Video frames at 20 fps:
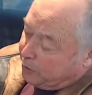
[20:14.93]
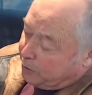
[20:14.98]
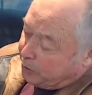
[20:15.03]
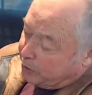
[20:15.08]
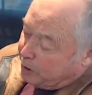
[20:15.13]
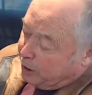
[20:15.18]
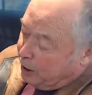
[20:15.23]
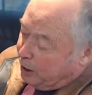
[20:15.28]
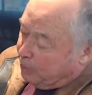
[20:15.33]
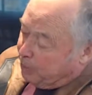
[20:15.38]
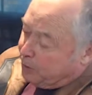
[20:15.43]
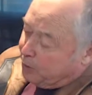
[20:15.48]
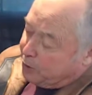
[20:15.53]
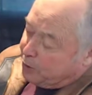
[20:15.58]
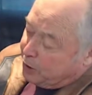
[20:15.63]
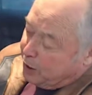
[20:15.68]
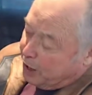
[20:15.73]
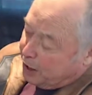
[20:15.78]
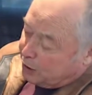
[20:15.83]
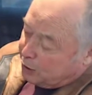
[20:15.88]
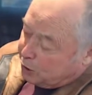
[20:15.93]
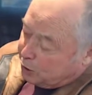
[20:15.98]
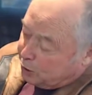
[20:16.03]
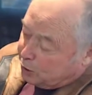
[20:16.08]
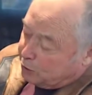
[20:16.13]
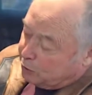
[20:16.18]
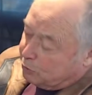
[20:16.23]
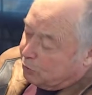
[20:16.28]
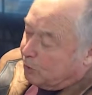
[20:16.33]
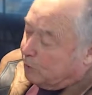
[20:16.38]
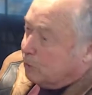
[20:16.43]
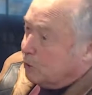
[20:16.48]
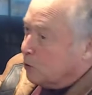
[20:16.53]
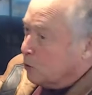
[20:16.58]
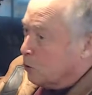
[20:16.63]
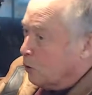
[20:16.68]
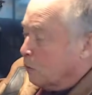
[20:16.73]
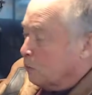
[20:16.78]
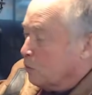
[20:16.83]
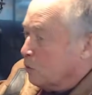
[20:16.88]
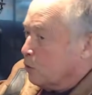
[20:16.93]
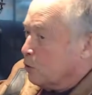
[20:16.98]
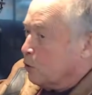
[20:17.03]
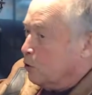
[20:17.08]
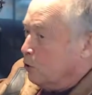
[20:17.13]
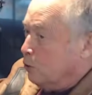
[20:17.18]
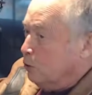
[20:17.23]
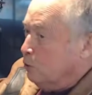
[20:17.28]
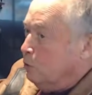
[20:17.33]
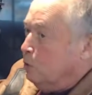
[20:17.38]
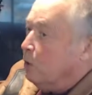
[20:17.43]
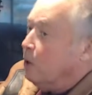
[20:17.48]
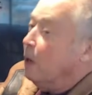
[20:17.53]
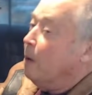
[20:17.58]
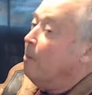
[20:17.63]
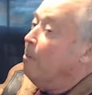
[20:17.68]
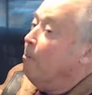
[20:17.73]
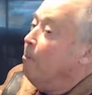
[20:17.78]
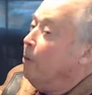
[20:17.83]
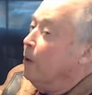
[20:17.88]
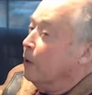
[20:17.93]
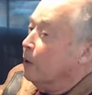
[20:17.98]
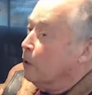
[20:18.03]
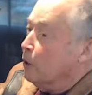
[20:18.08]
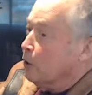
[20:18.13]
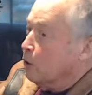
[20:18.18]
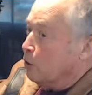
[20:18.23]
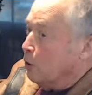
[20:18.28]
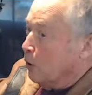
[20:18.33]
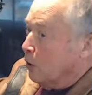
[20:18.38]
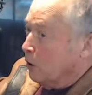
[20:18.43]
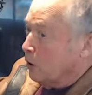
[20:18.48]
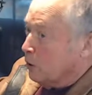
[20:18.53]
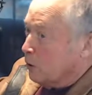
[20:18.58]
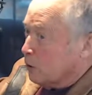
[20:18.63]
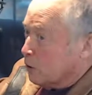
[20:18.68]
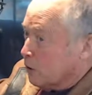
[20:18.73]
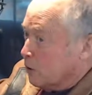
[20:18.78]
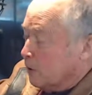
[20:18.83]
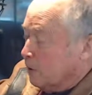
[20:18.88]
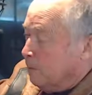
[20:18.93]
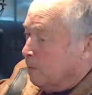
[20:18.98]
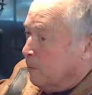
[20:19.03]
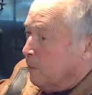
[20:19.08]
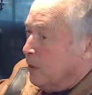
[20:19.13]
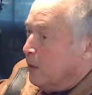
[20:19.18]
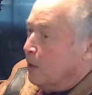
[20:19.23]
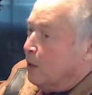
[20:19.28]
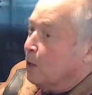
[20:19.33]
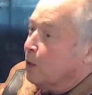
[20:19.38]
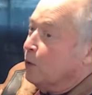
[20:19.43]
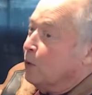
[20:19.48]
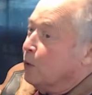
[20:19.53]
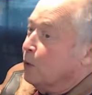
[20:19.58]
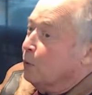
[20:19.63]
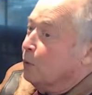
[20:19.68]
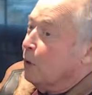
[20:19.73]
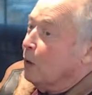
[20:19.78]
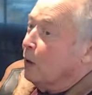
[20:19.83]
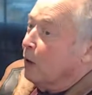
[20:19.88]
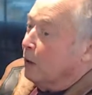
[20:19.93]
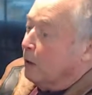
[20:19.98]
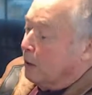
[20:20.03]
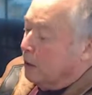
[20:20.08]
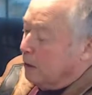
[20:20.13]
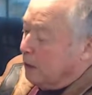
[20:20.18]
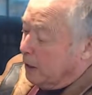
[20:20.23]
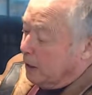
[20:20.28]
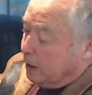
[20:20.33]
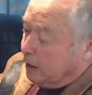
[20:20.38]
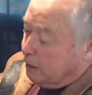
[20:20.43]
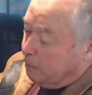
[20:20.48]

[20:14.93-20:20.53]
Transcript: The carbon tax contributes over $2 billion to our